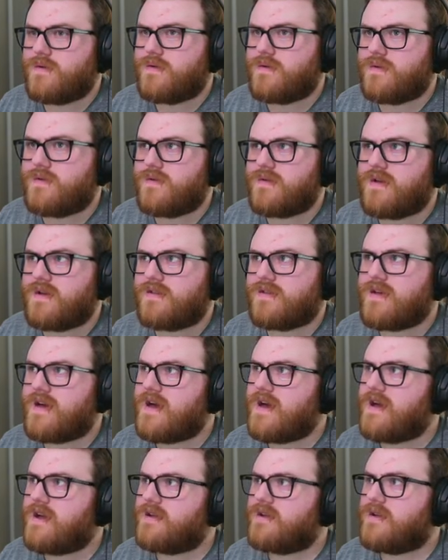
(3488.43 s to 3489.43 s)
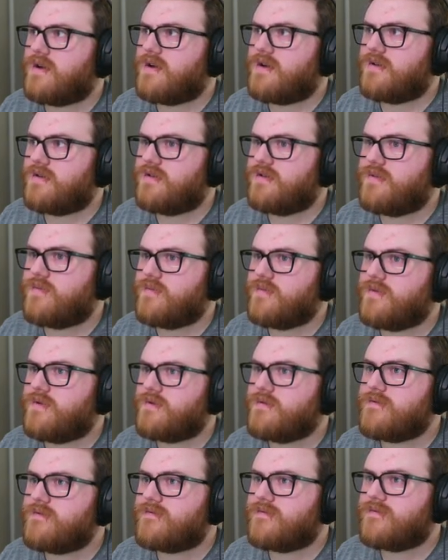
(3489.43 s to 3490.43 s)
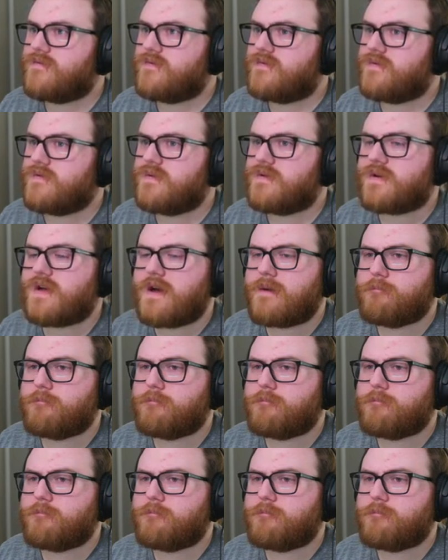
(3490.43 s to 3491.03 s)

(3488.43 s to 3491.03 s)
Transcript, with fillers: Take that onto the roof. Okay.